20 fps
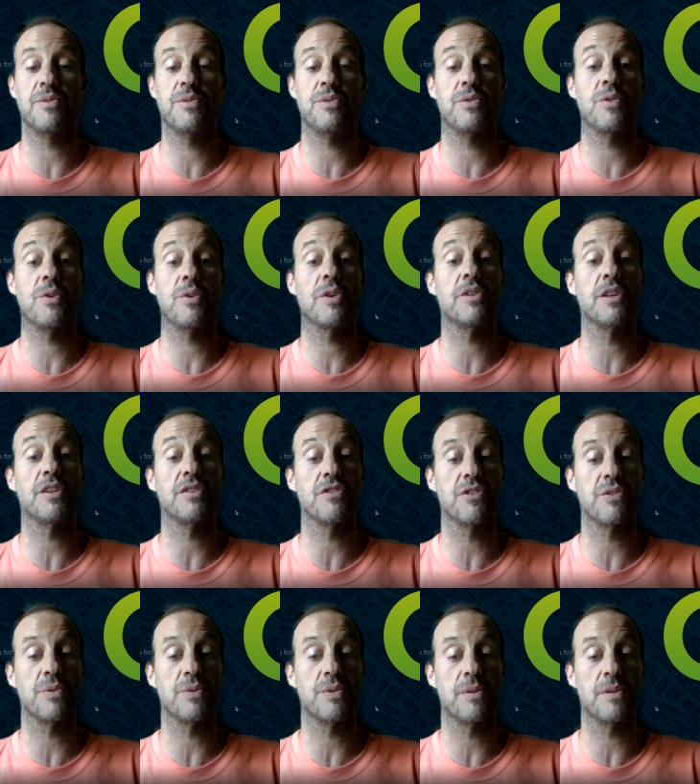to coding
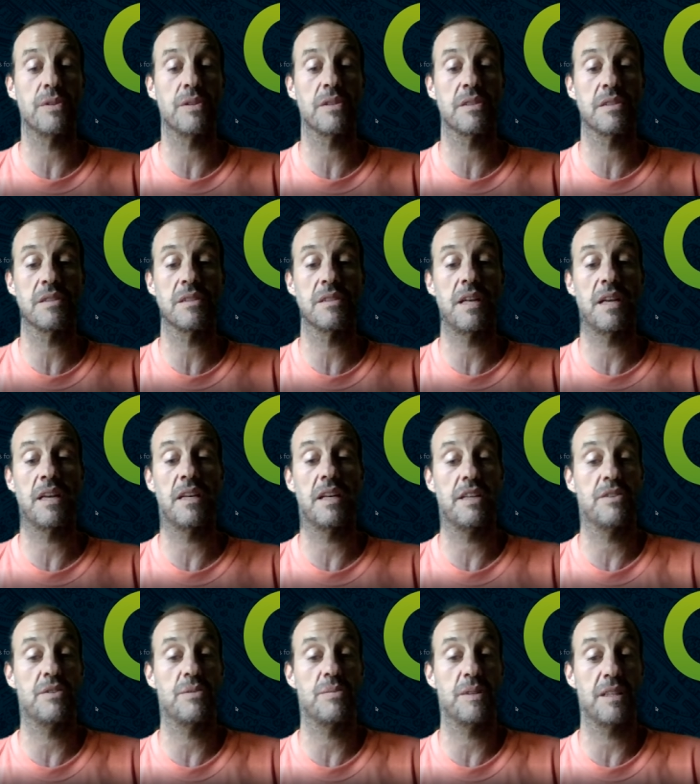chores that
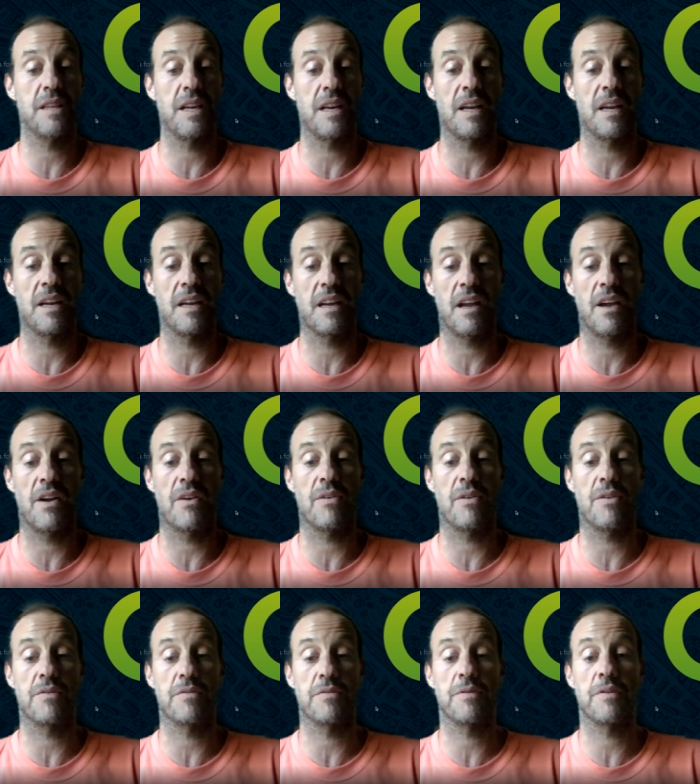need to be taken care
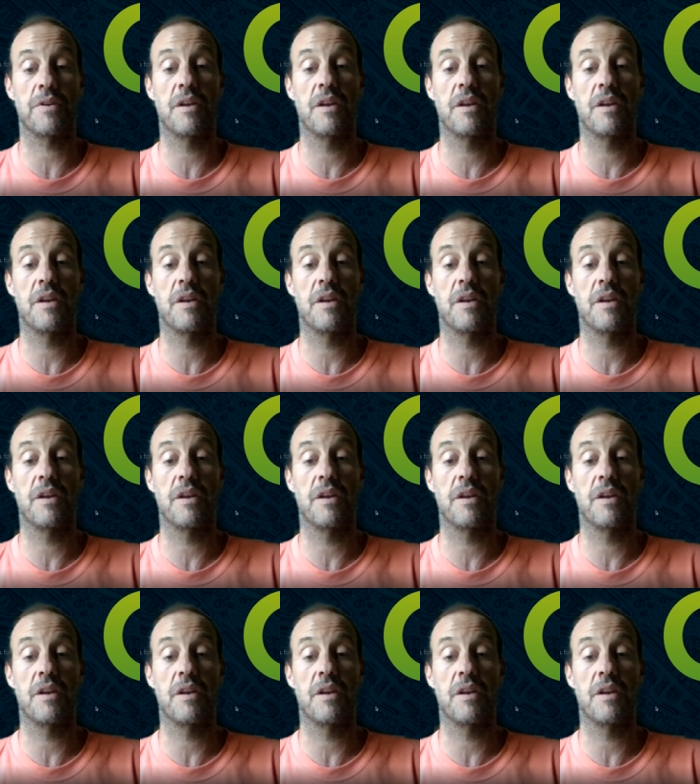of